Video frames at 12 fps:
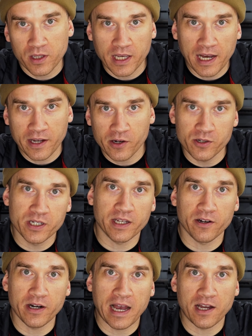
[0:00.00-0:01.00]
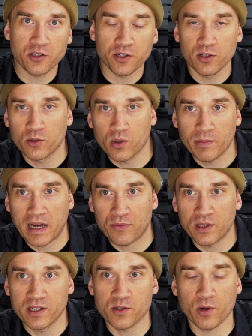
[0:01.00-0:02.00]
the Accuracy International? What
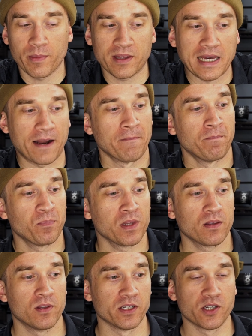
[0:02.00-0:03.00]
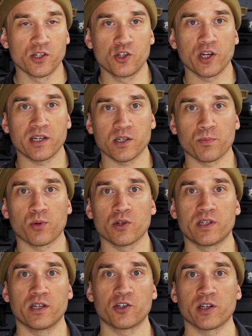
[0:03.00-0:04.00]
about this? What about that? This is just
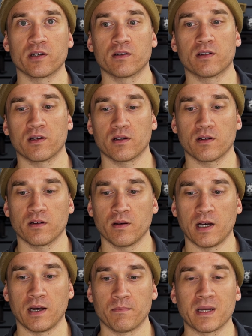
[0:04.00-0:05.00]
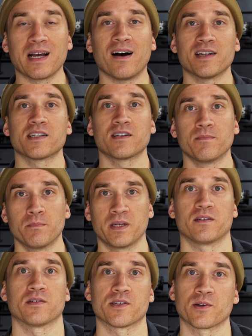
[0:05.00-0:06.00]
precision custom
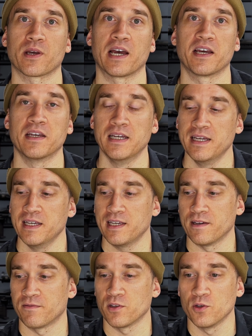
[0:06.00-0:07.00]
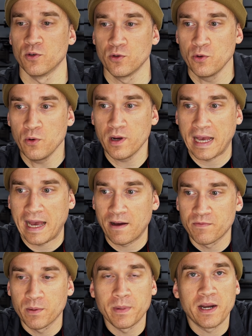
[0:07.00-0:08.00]
builds, okay? If you
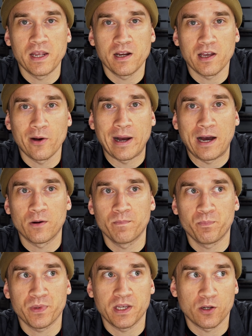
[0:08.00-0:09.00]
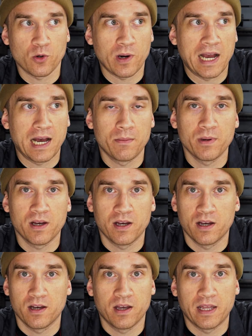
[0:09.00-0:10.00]
have the money to go out and grab
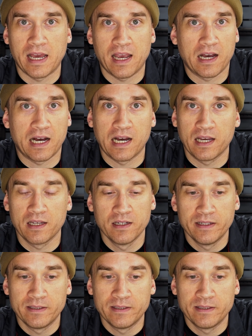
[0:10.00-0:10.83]
an AI